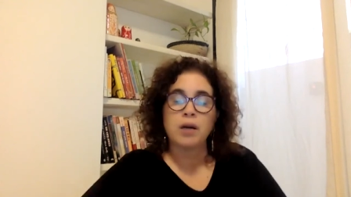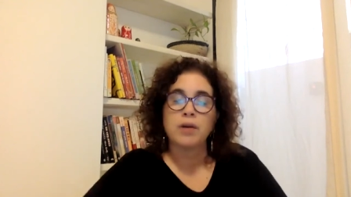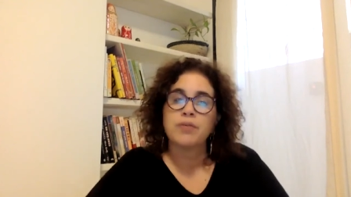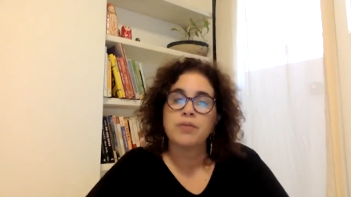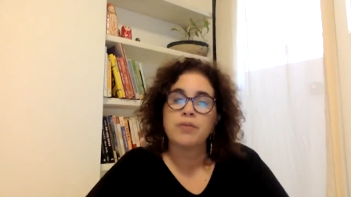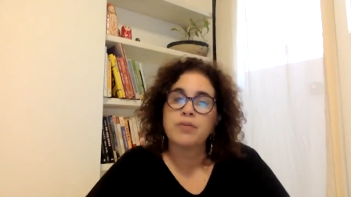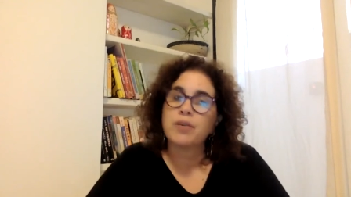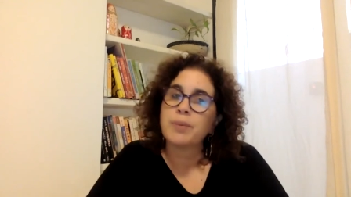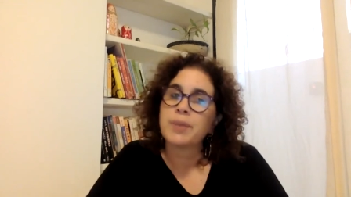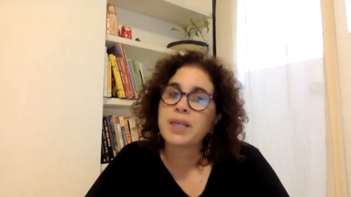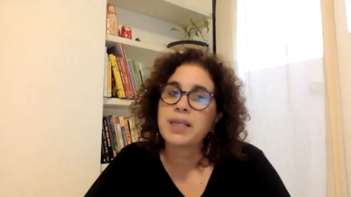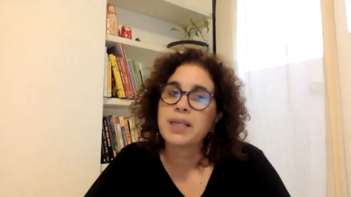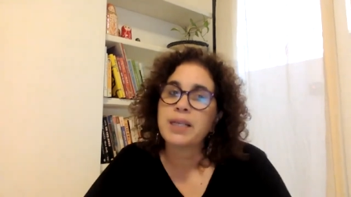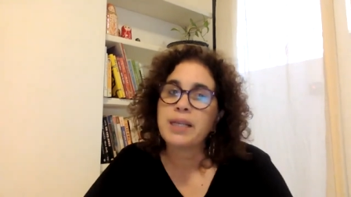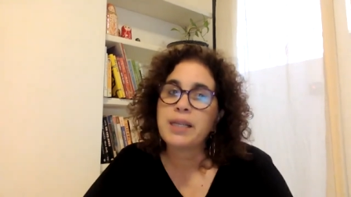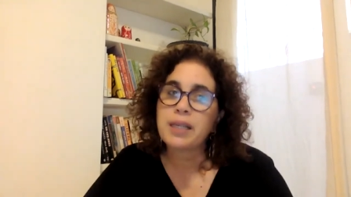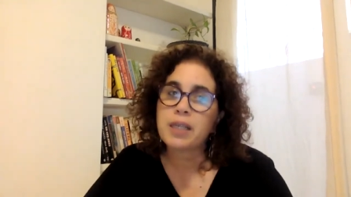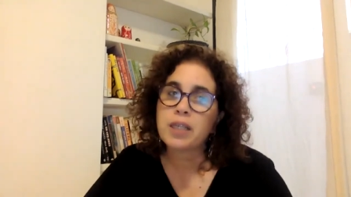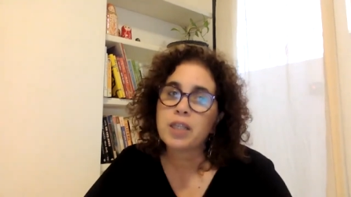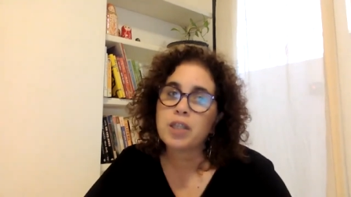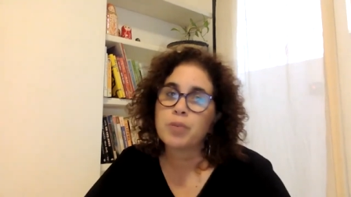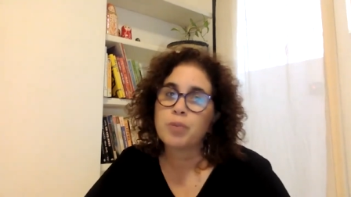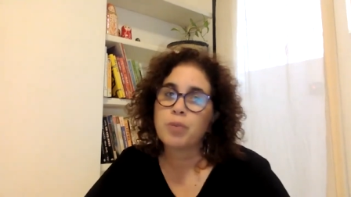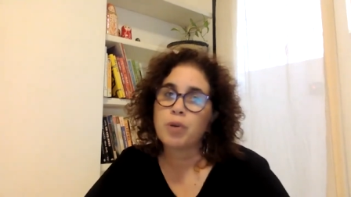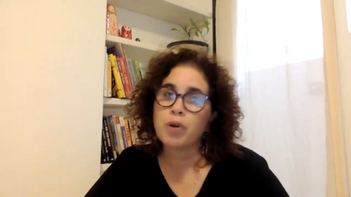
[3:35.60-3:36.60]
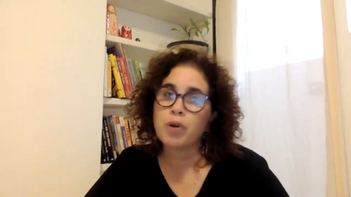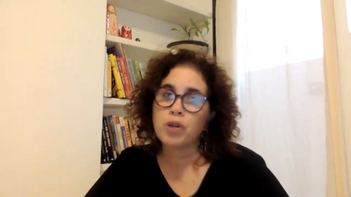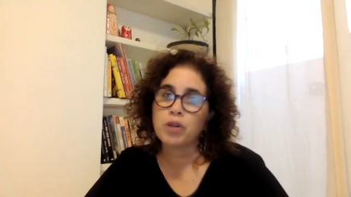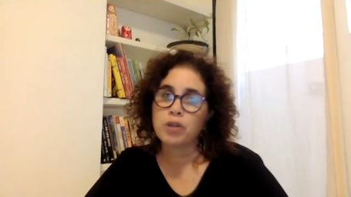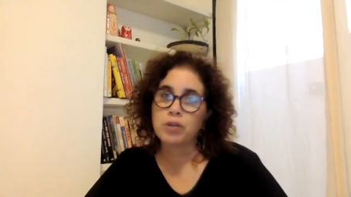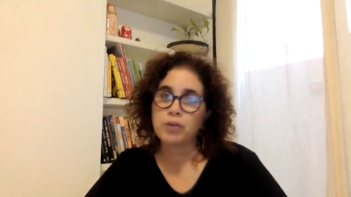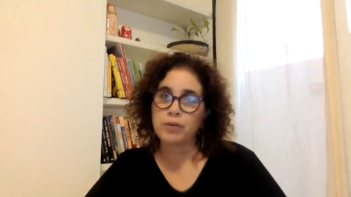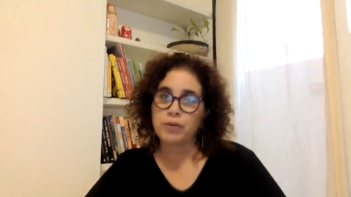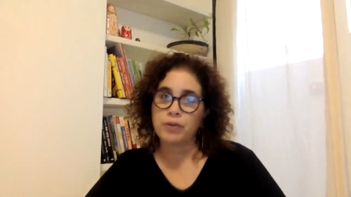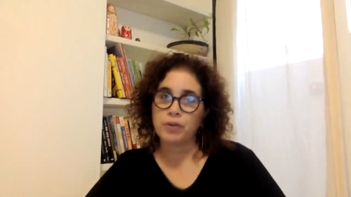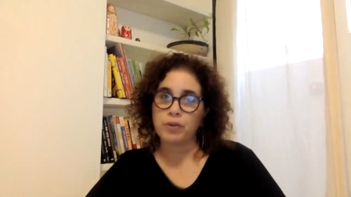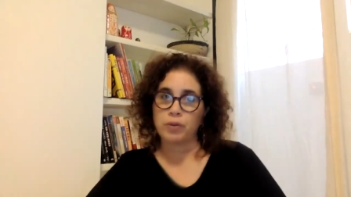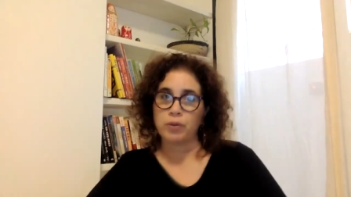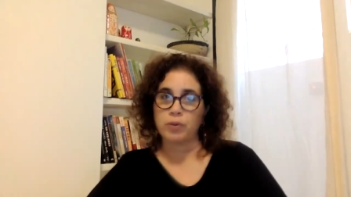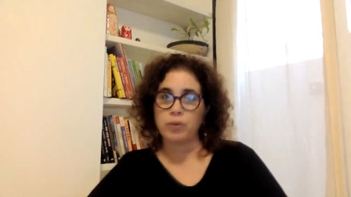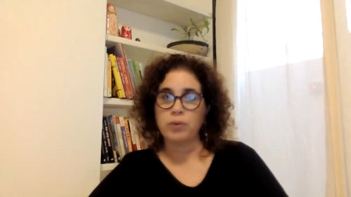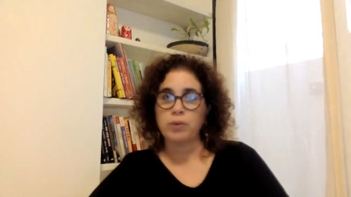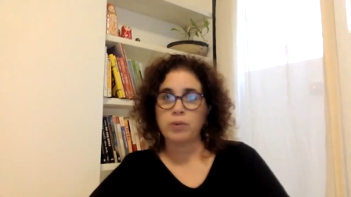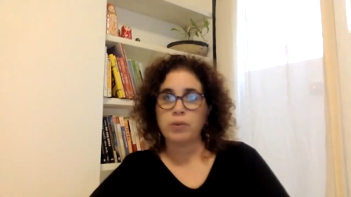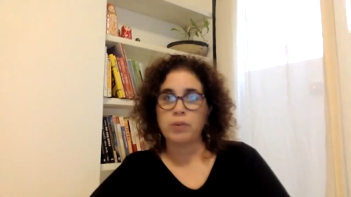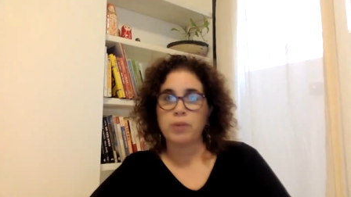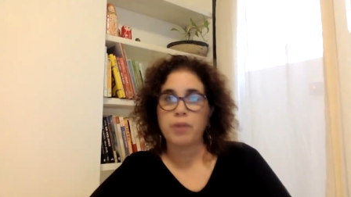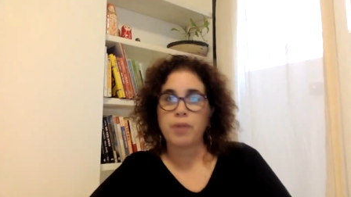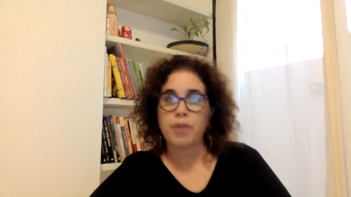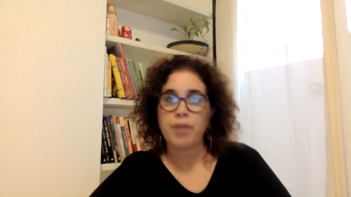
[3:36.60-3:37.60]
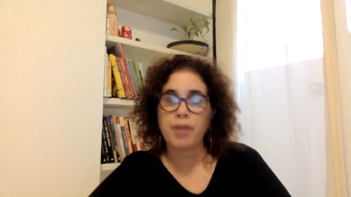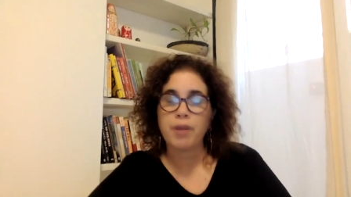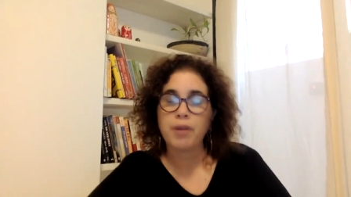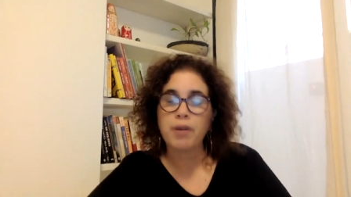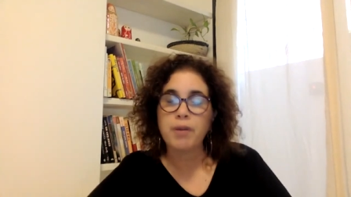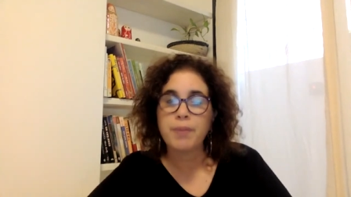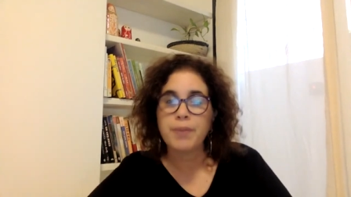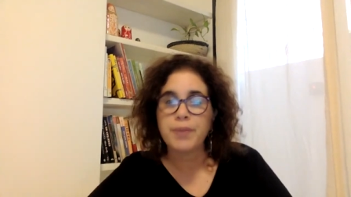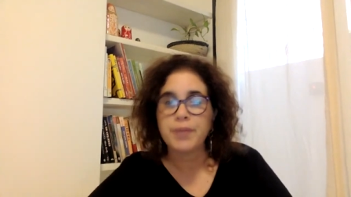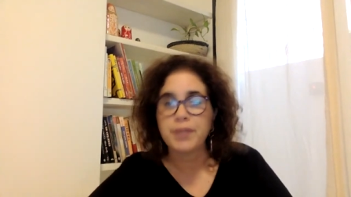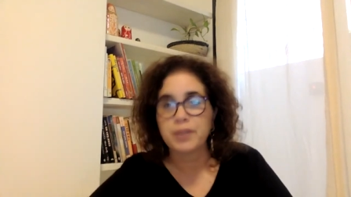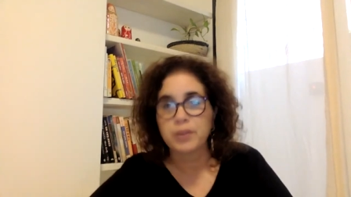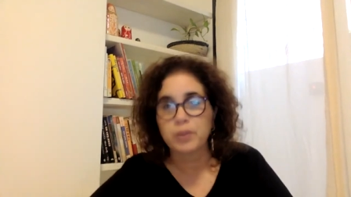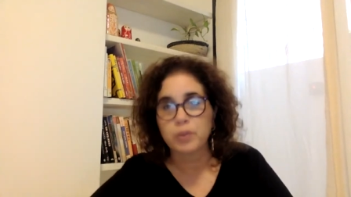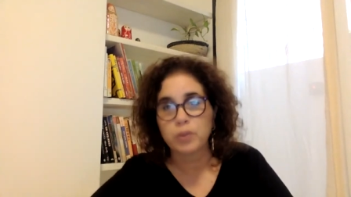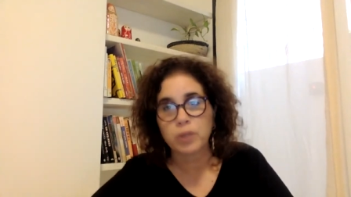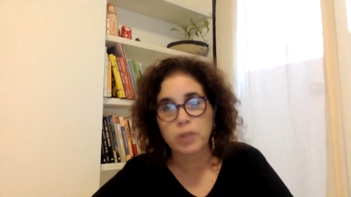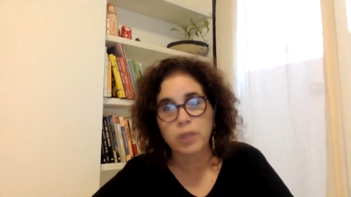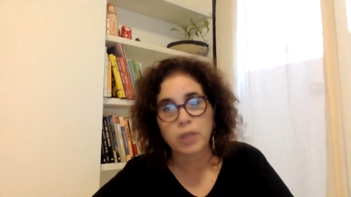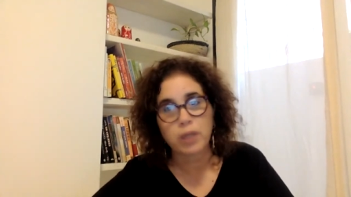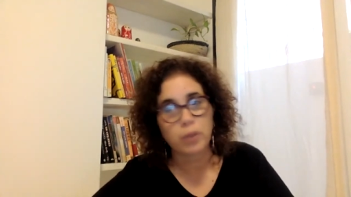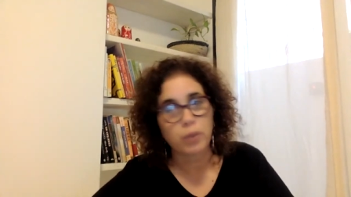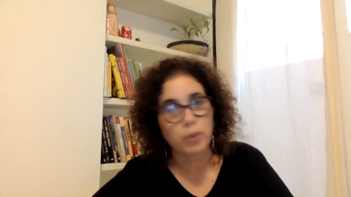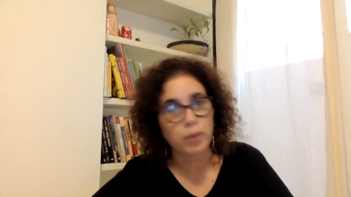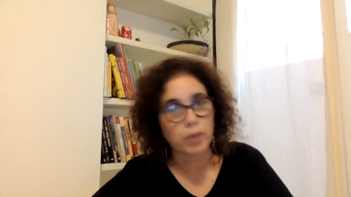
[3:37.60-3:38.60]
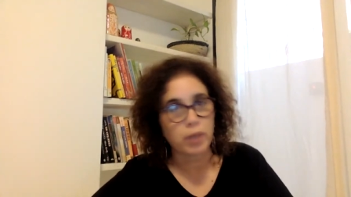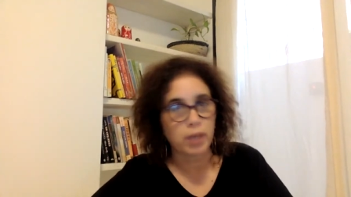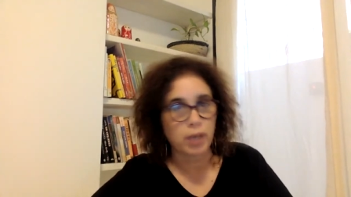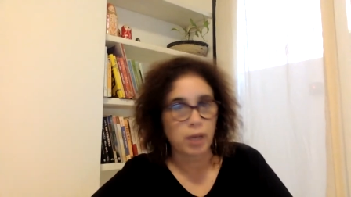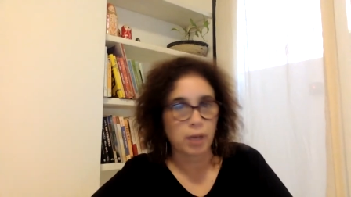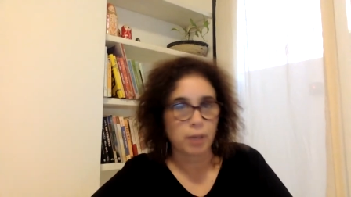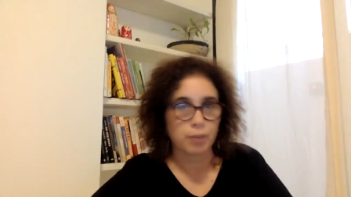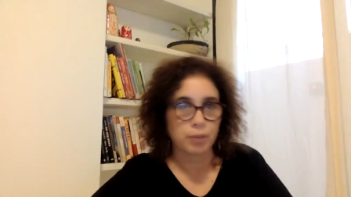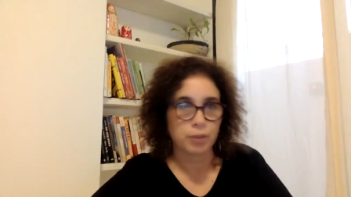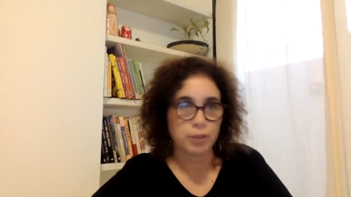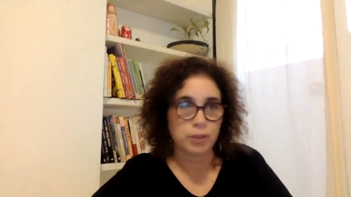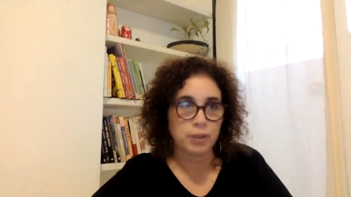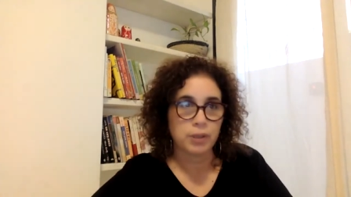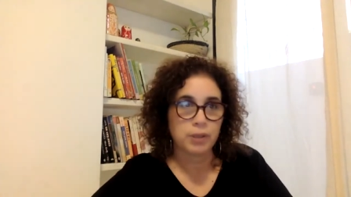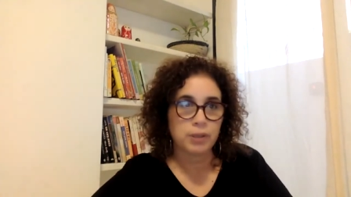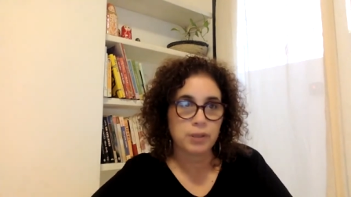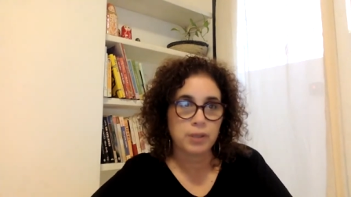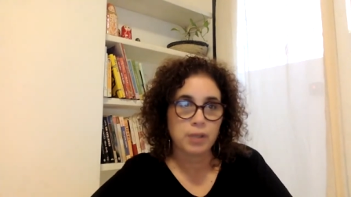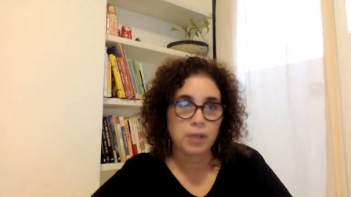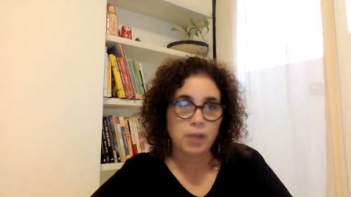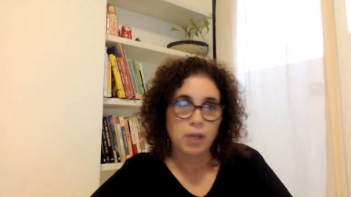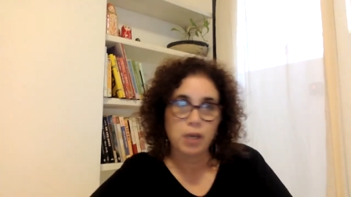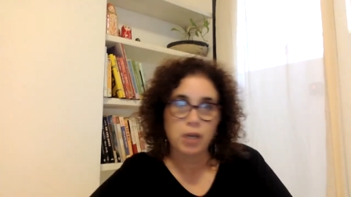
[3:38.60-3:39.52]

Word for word: From a clinical point of view, therapists working with couples